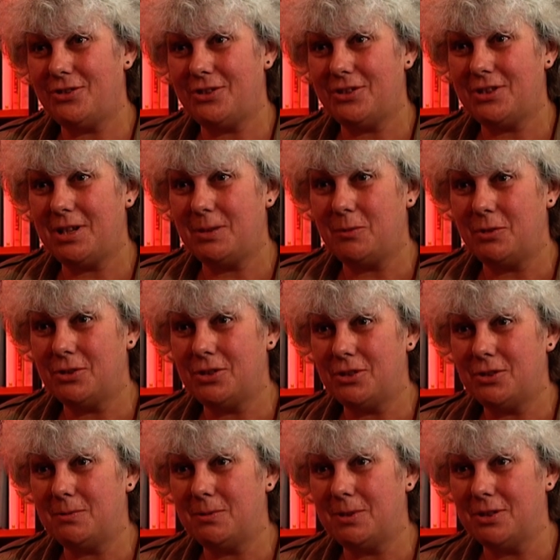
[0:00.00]
that I
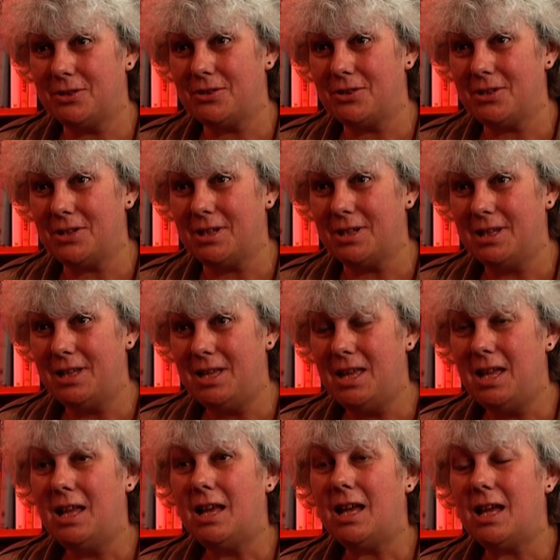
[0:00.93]
wanted to answer.
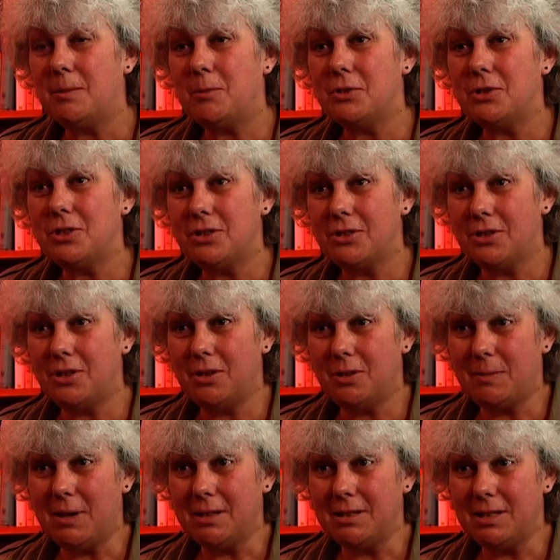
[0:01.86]
I wanted to know
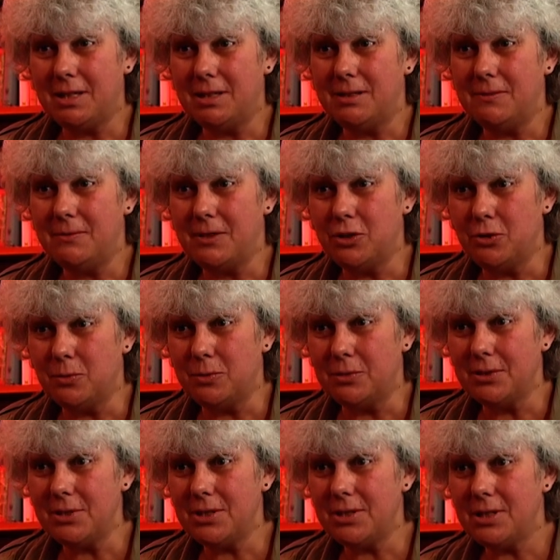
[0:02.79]
about the
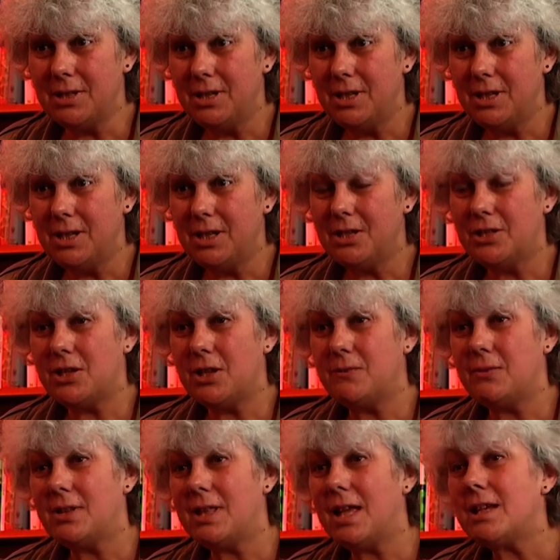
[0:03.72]
individuals, so
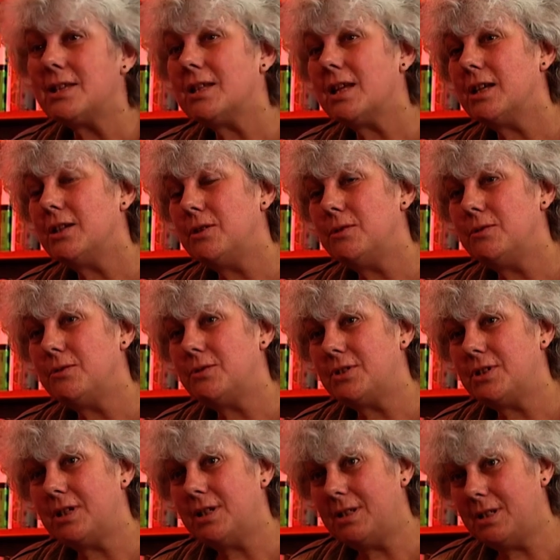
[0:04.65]
for that I
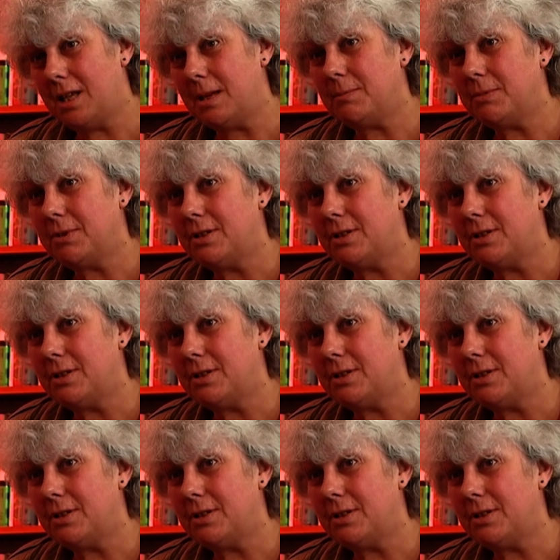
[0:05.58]
used in-depth